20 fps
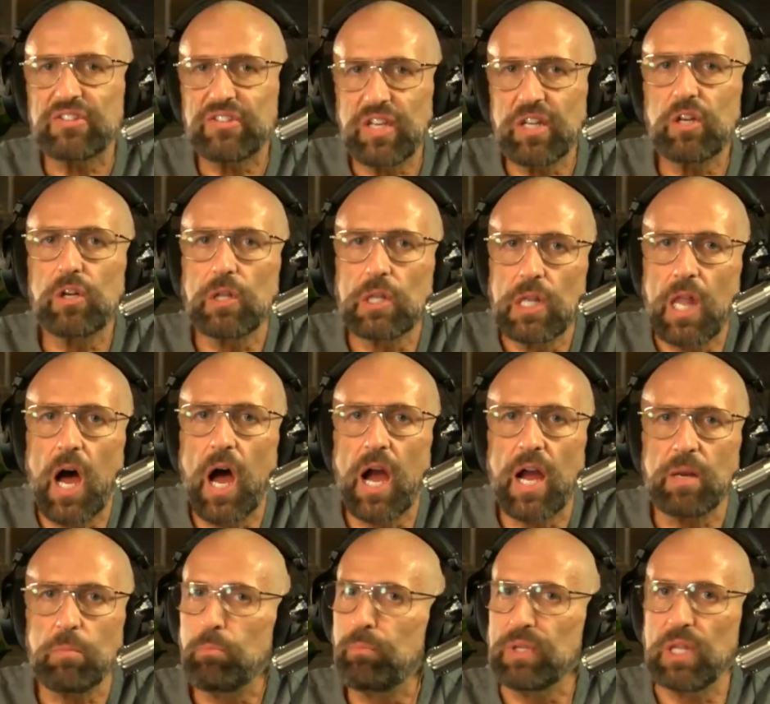single
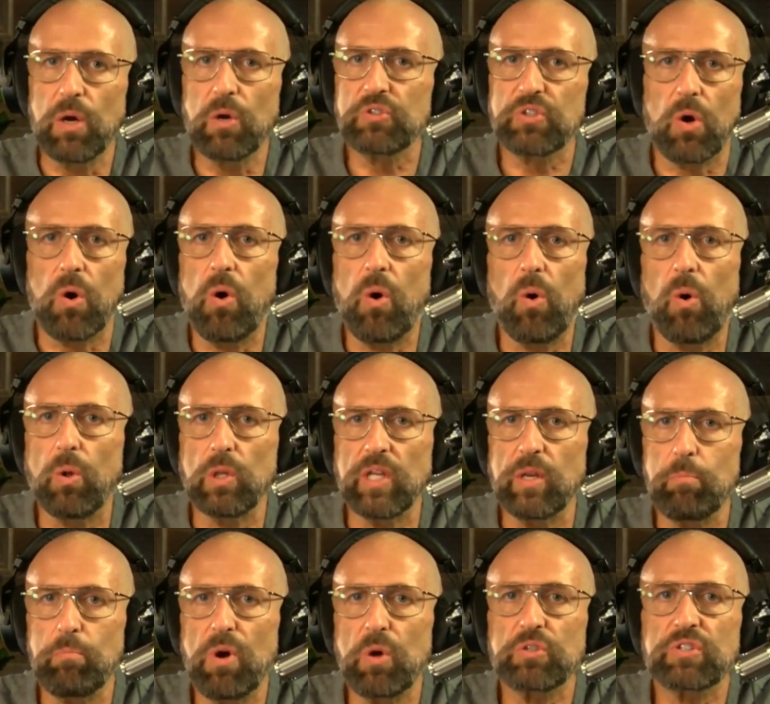line blows a hole
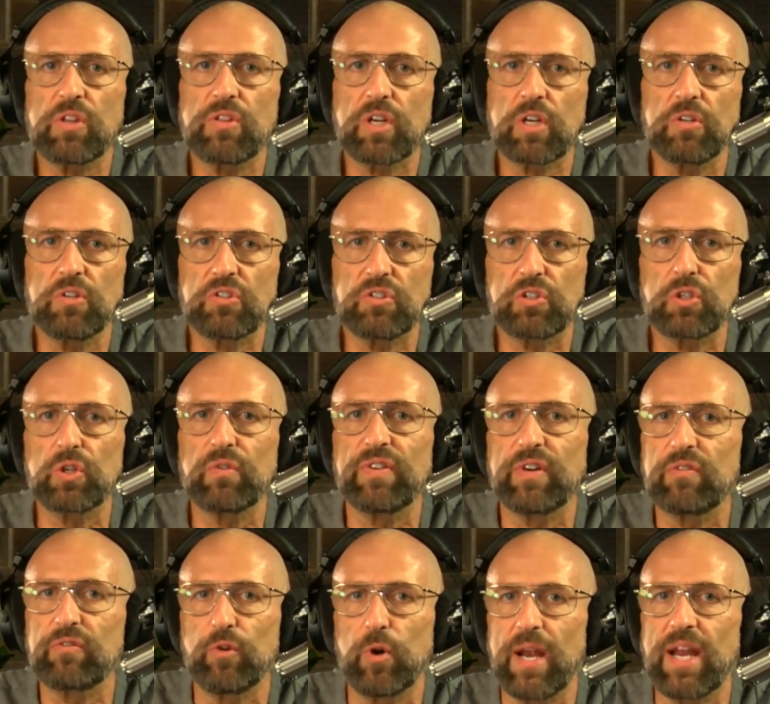in most of the
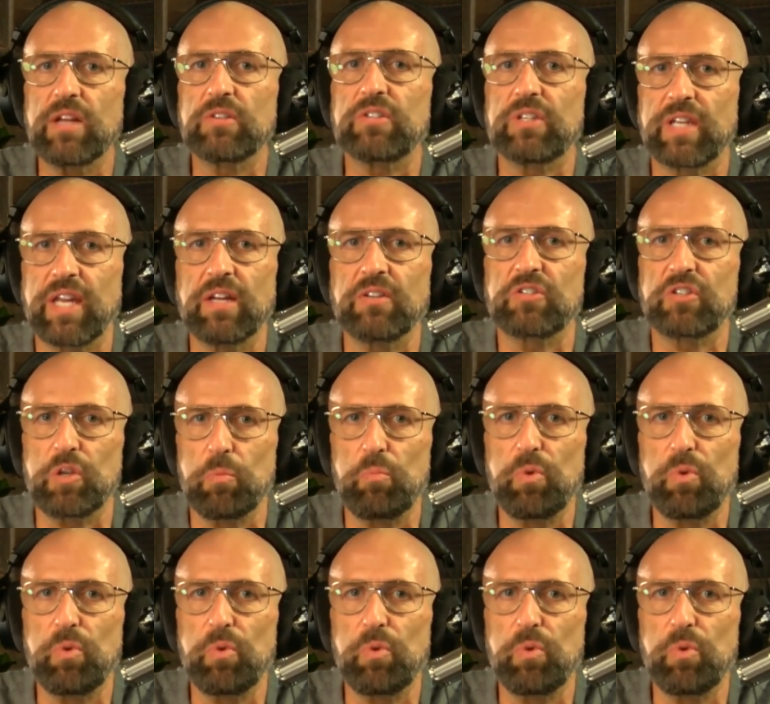conservative rants against the